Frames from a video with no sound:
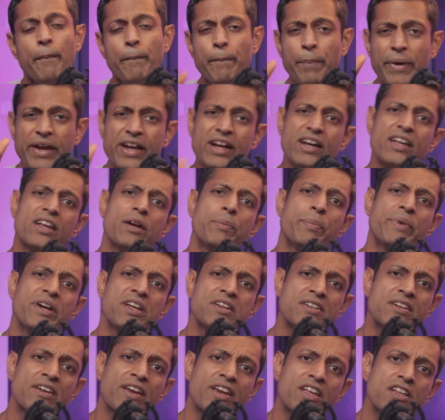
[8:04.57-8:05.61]
Pick a
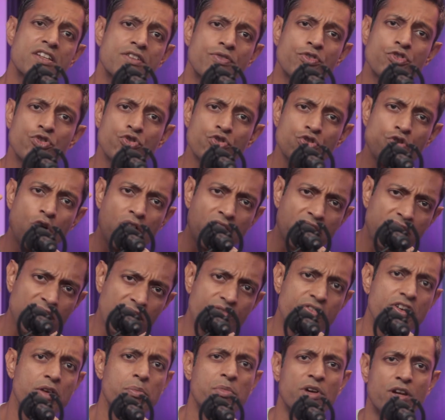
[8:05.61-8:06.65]
repetition range which you are
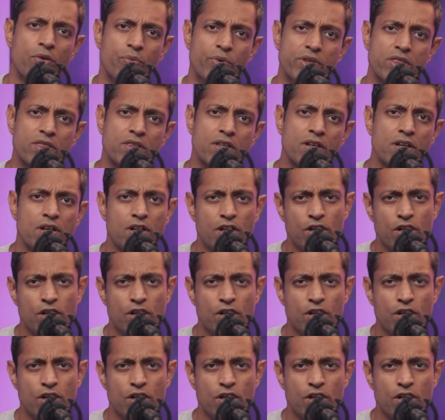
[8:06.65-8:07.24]
comfortable with.